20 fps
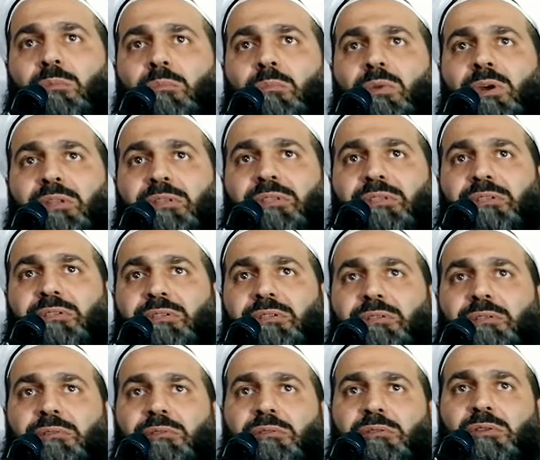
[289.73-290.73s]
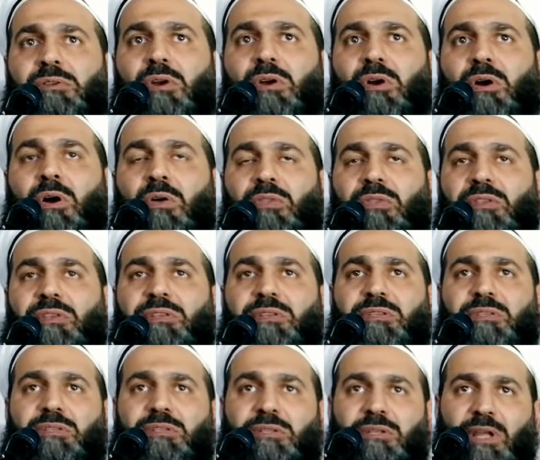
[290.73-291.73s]
But on
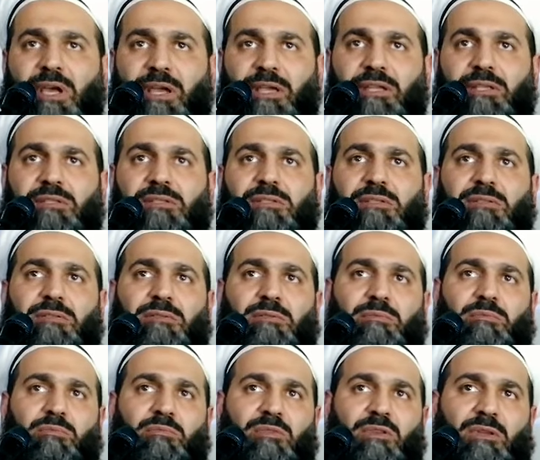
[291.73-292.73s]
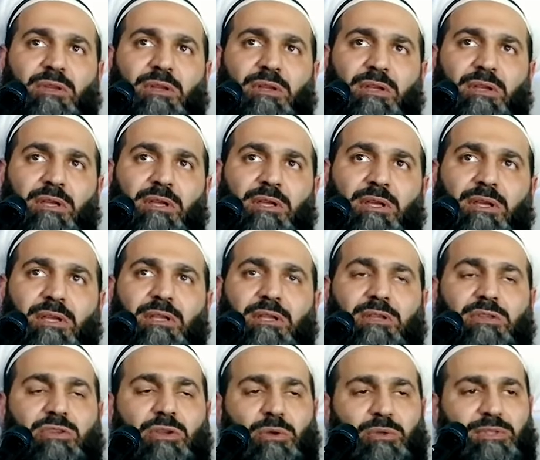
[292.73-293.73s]
this night,
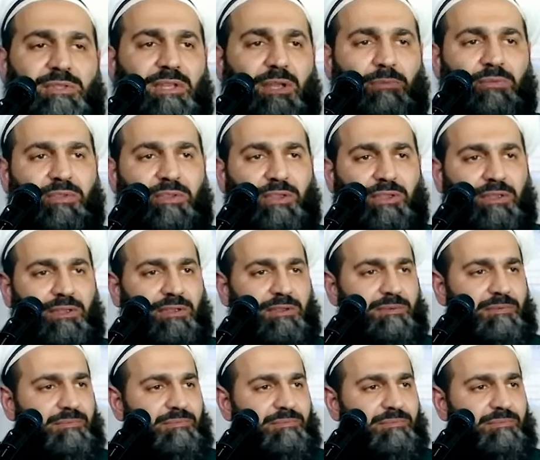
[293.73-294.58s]
He showed something.